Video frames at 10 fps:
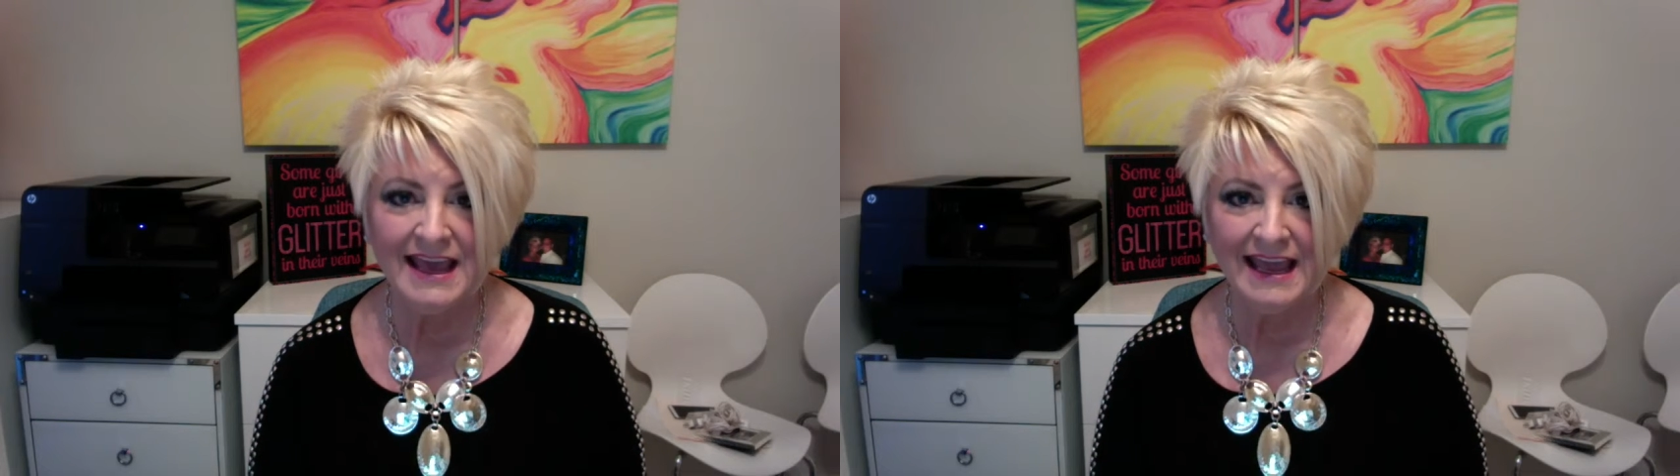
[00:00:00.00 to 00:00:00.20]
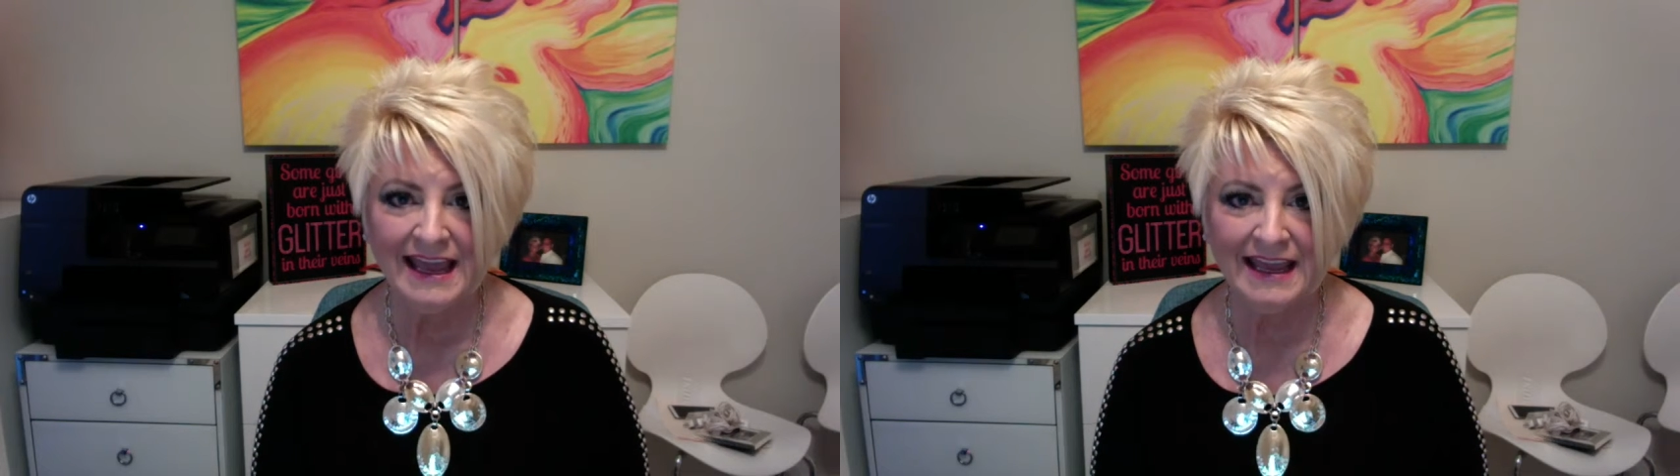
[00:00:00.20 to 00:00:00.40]

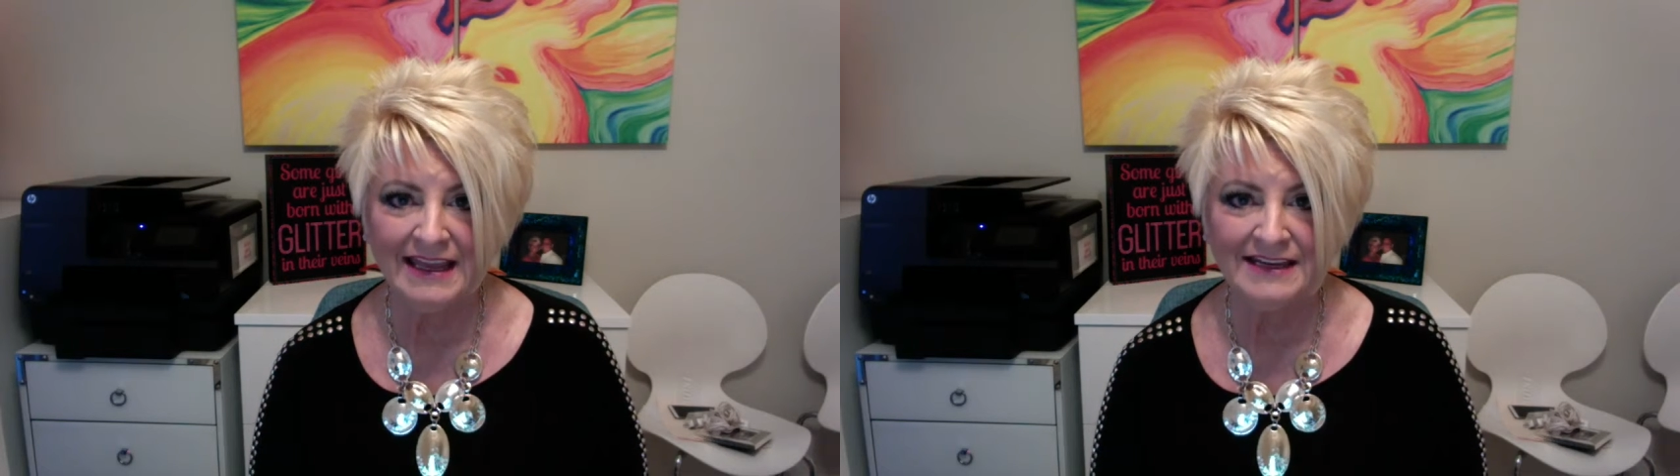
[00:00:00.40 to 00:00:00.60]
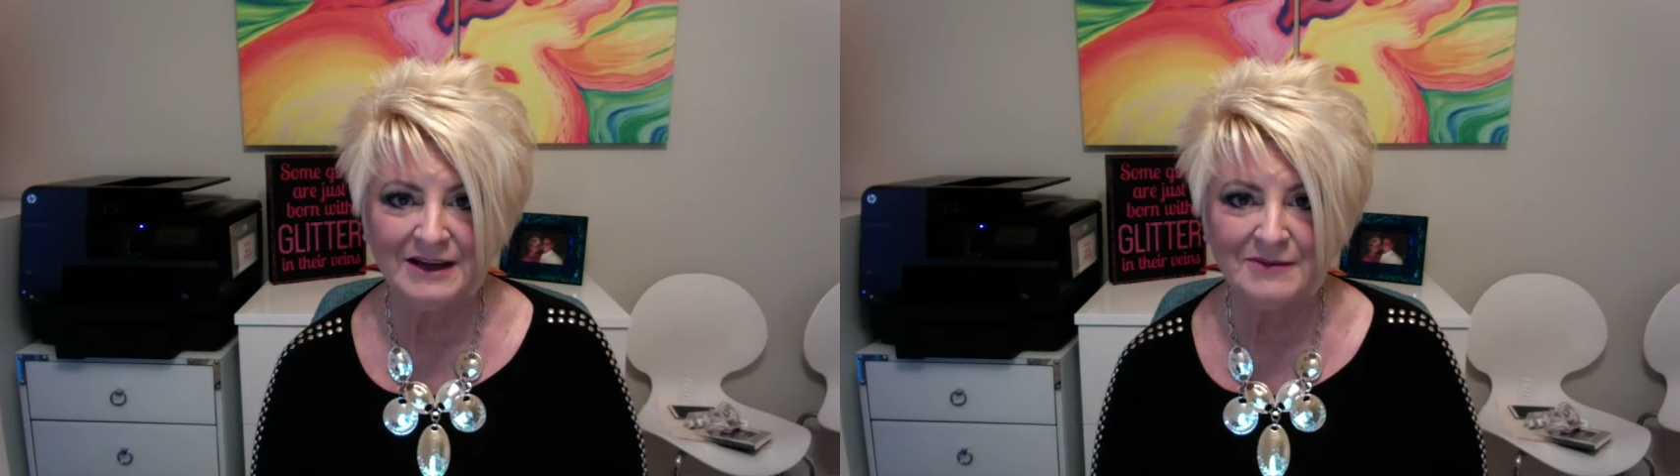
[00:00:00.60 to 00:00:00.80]

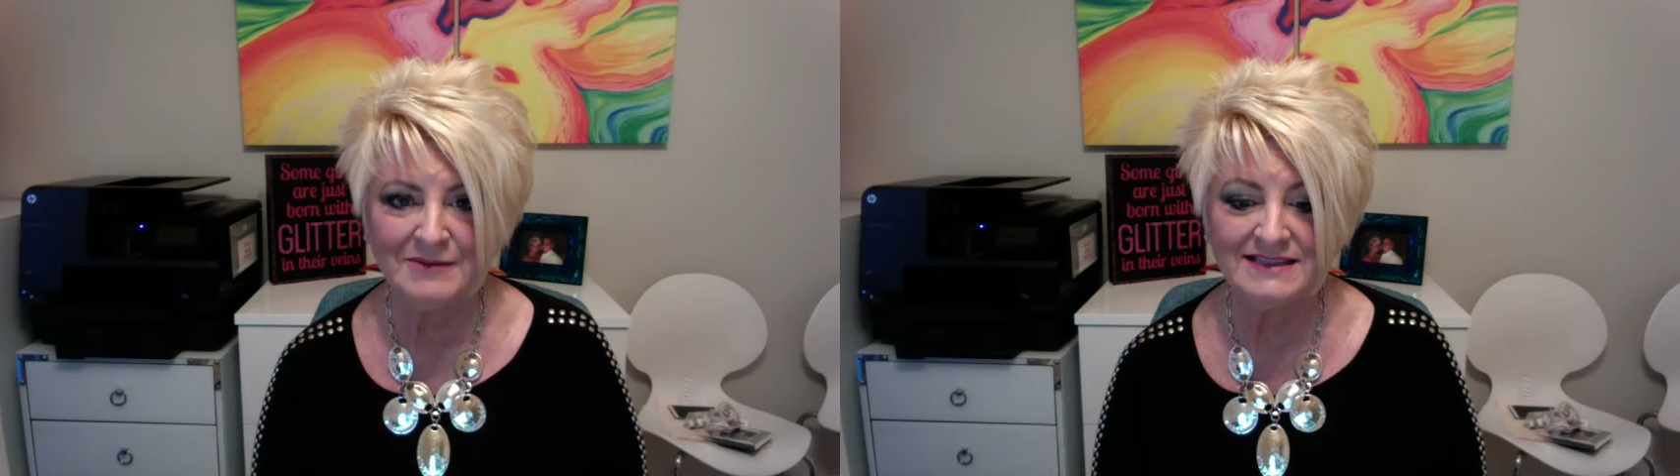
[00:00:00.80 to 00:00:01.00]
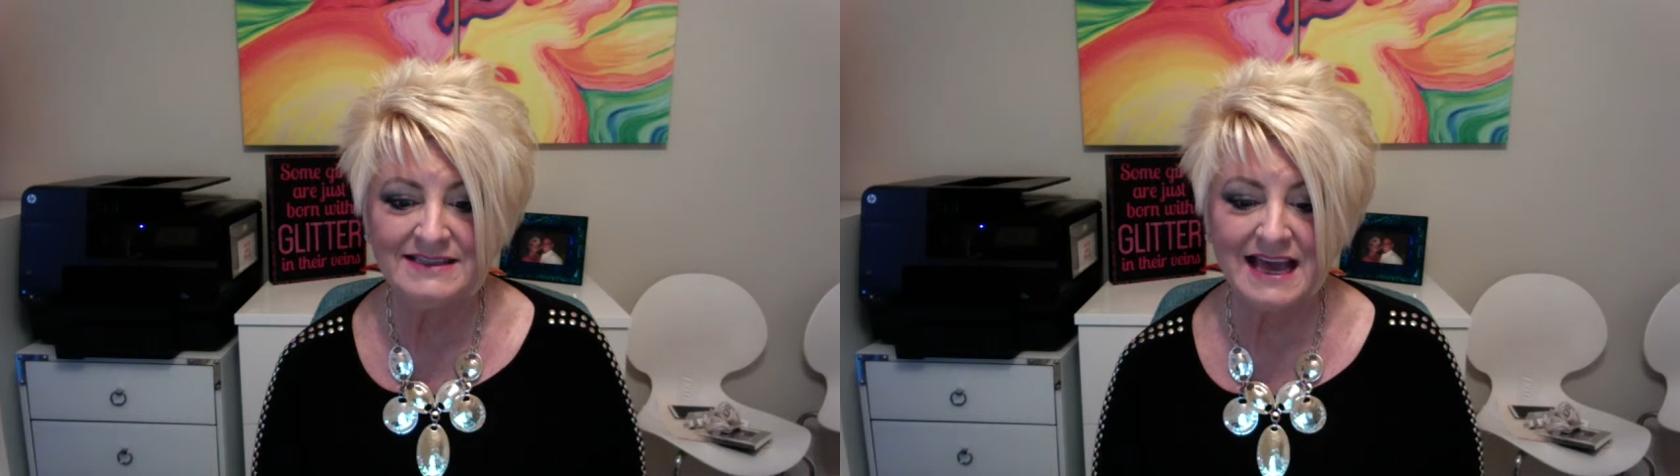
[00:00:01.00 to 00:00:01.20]
and um,
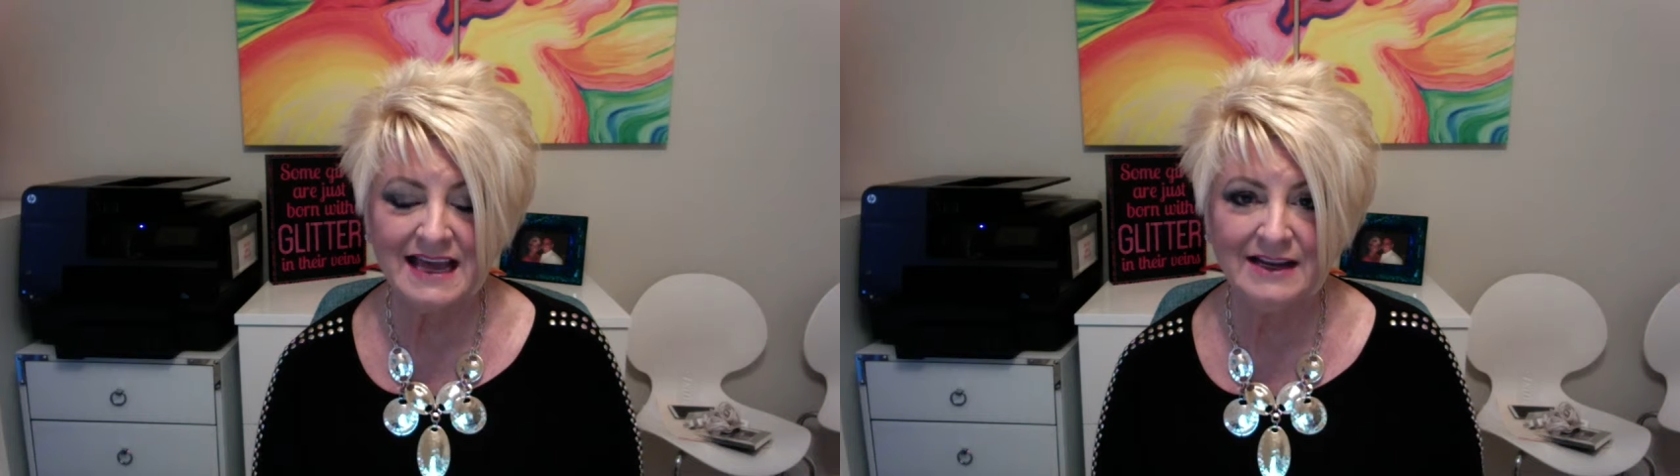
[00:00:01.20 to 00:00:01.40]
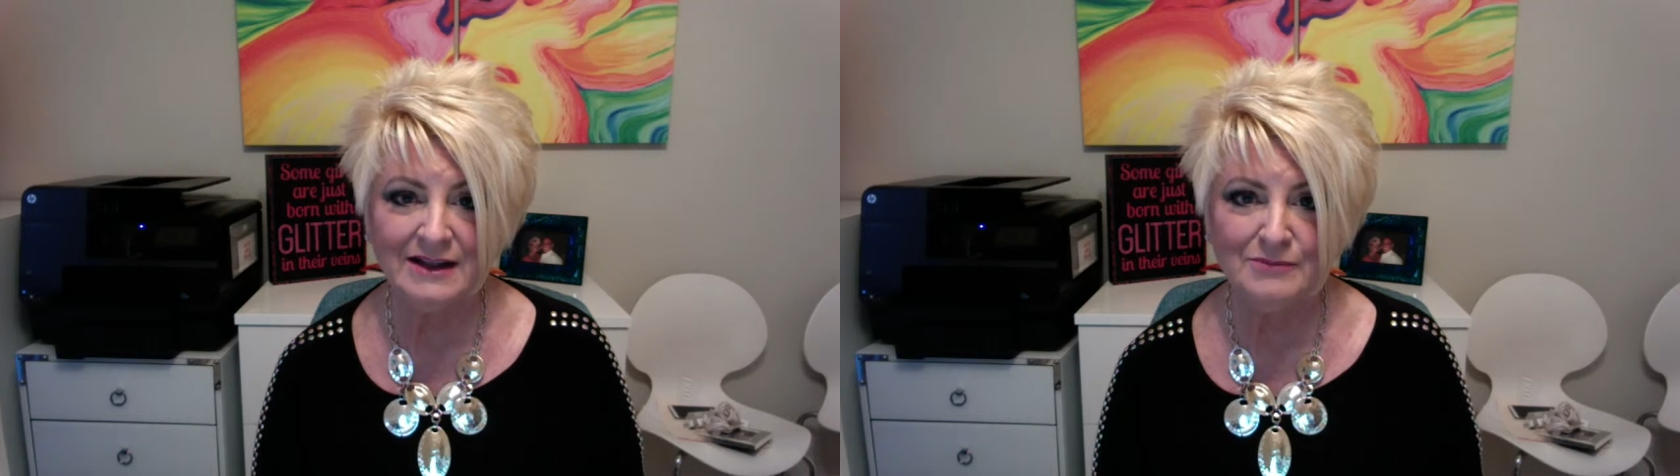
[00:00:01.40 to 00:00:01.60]
it's that